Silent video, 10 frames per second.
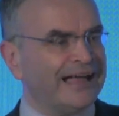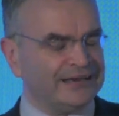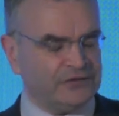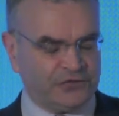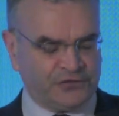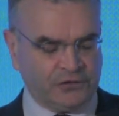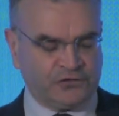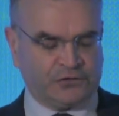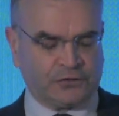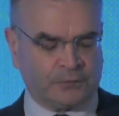and
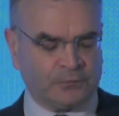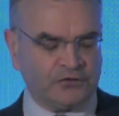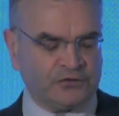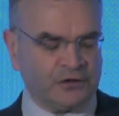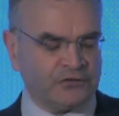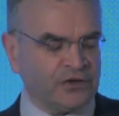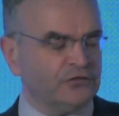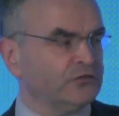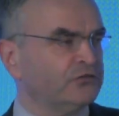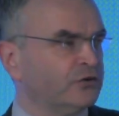assist the
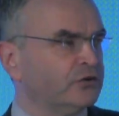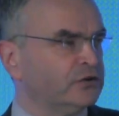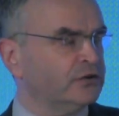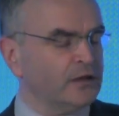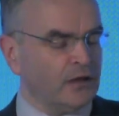commercialisation journey